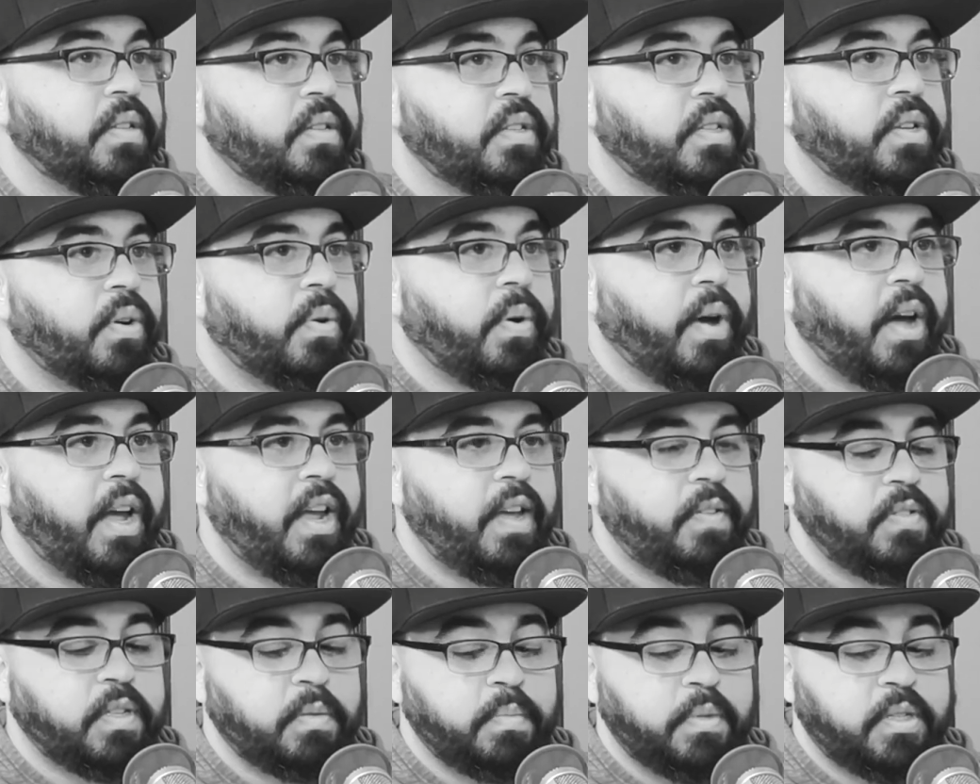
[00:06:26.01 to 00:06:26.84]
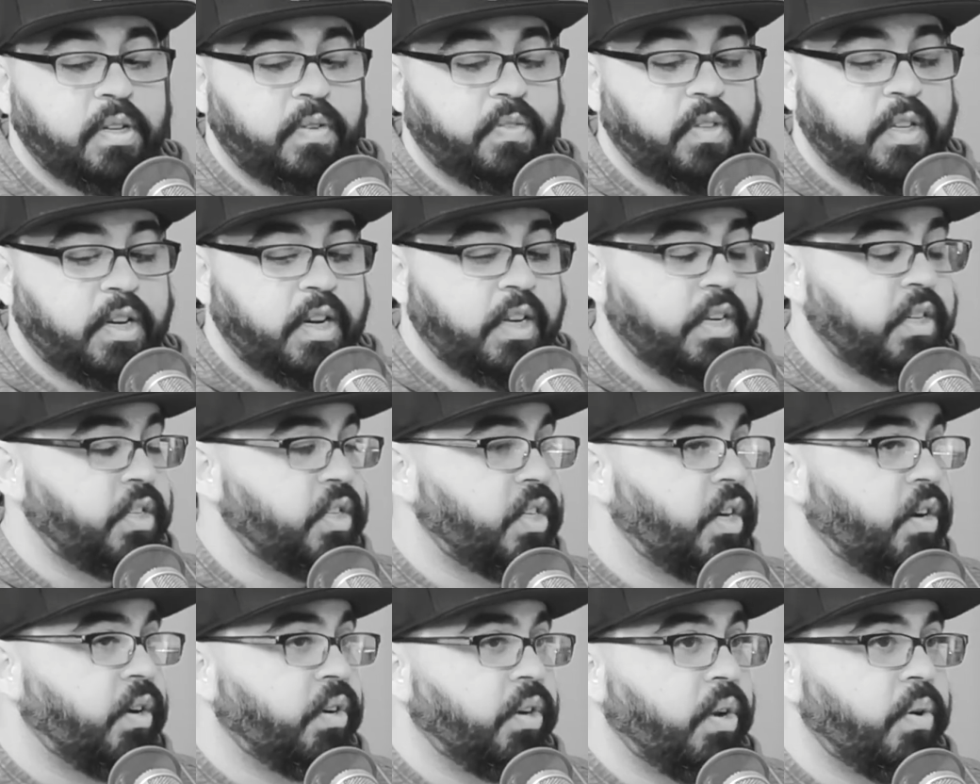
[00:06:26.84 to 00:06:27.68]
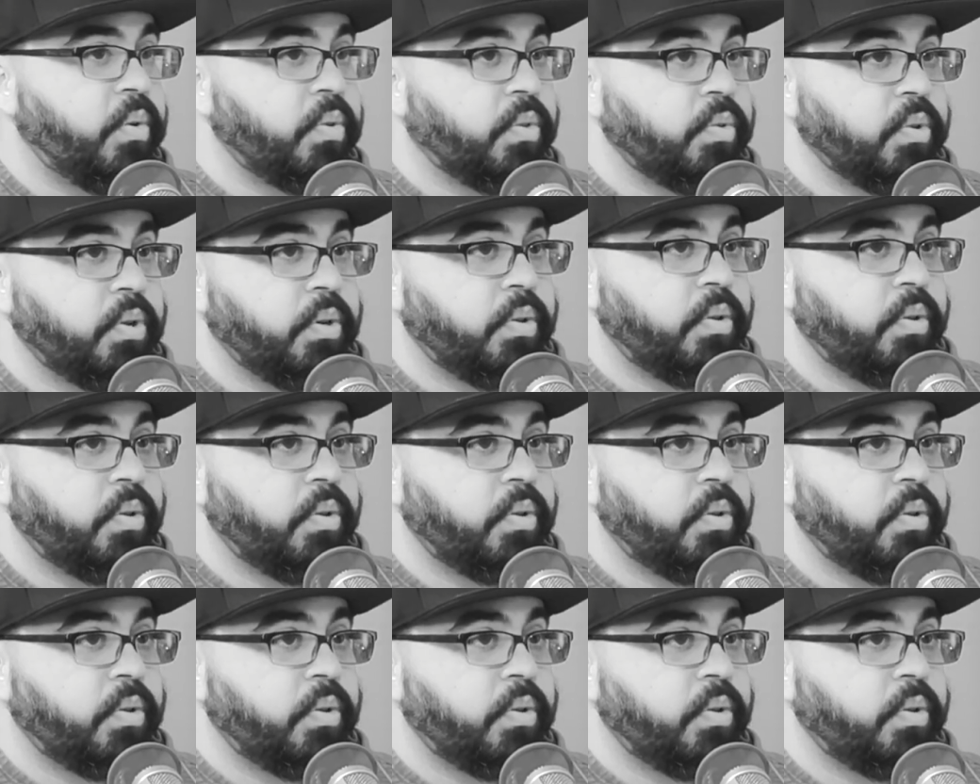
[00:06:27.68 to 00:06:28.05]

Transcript: So I have some stuff that I can share and go through.